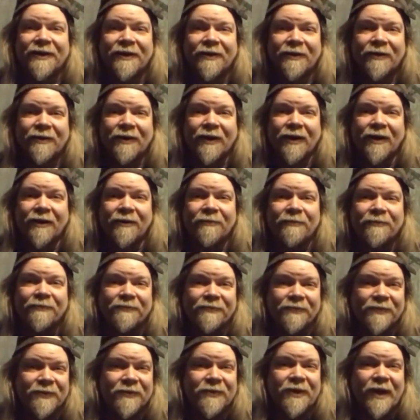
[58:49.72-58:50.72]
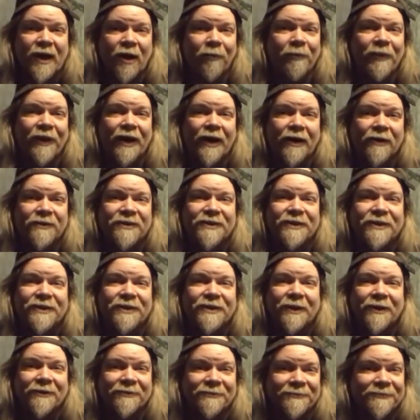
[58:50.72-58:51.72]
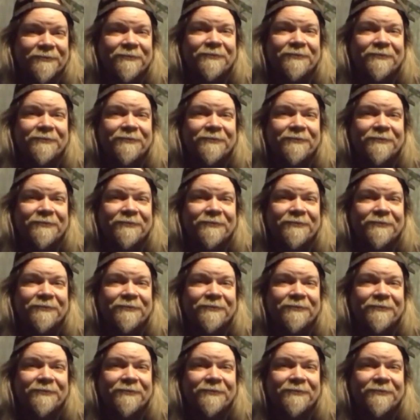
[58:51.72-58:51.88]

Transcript: um, helping out. So.